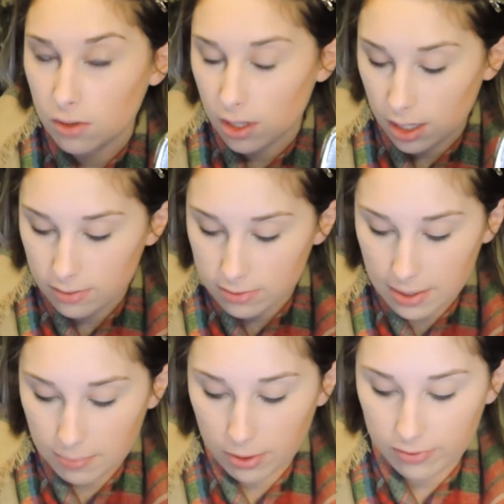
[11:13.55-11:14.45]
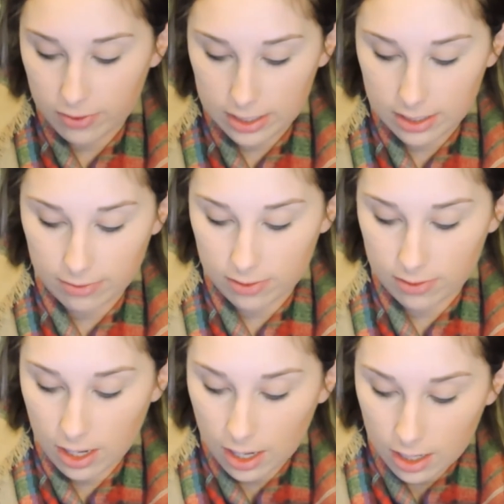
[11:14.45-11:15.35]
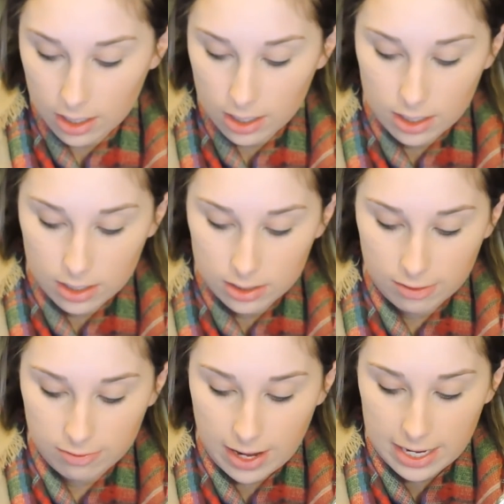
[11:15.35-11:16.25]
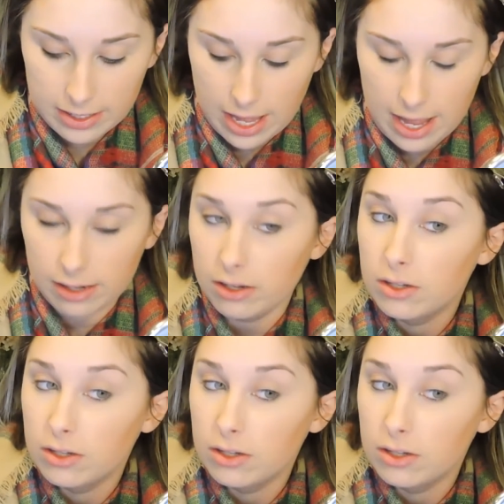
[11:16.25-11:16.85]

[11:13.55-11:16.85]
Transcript: It gives that perfect defined line.